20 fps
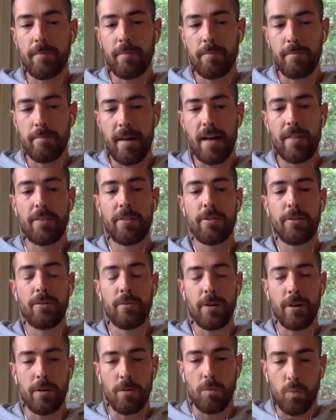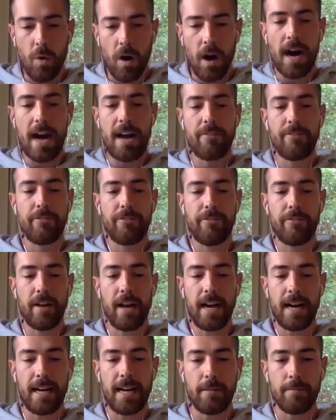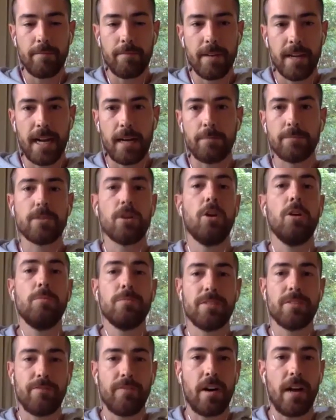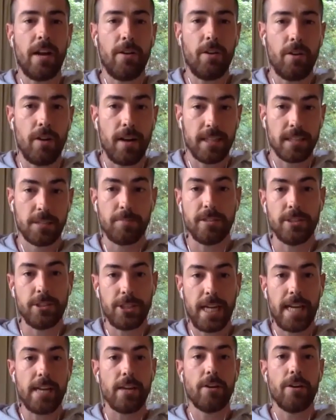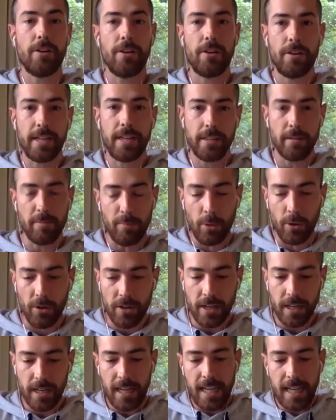mother and a wife comes home to find her husband cheating on her in the book.